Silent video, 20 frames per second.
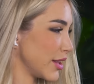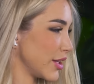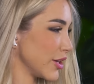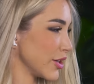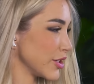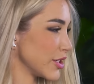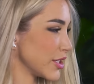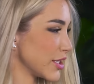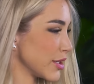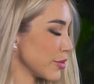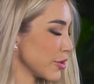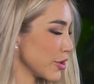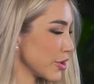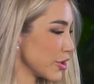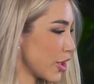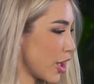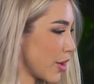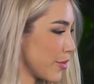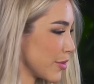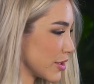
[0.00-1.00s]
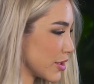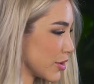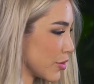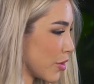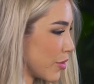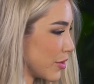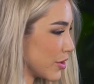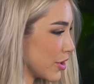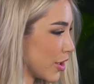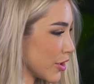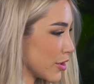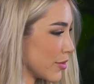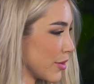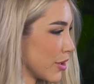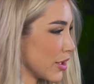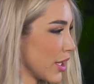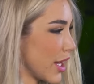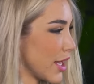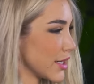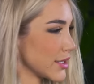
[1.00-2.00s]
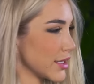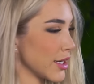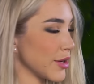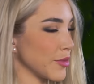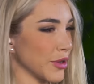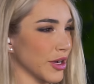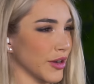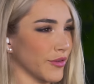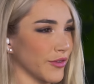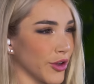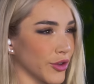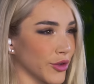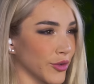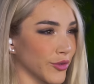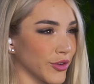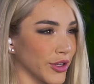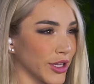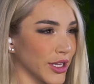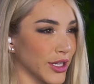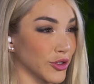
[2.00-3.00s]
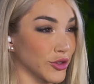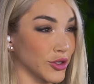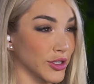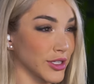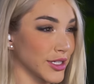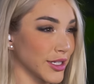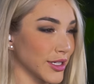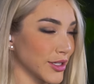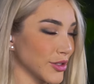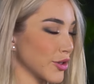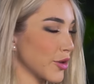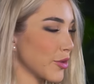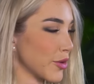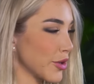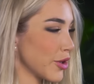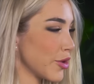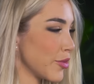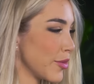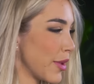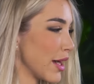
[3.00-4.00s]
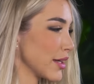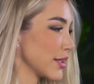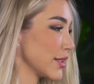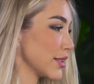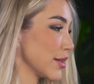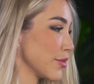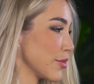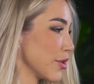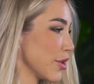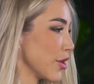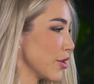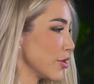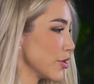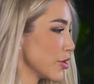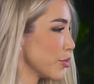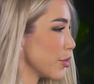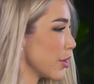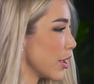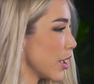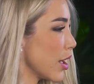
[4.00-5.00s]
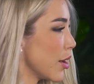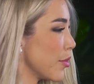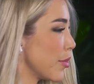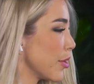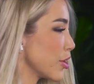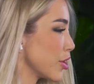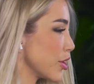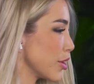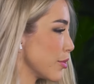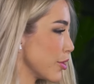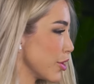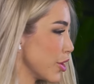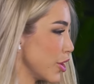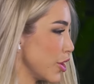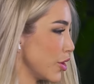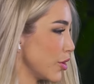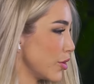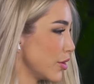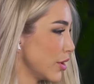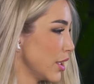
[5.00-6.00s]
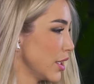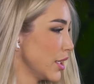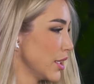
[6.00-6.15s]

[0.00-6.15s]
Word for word: They're similar topics to what we talked about last time, but I found them really interesting, so I want to go back to some of those. But a bunch of them are new.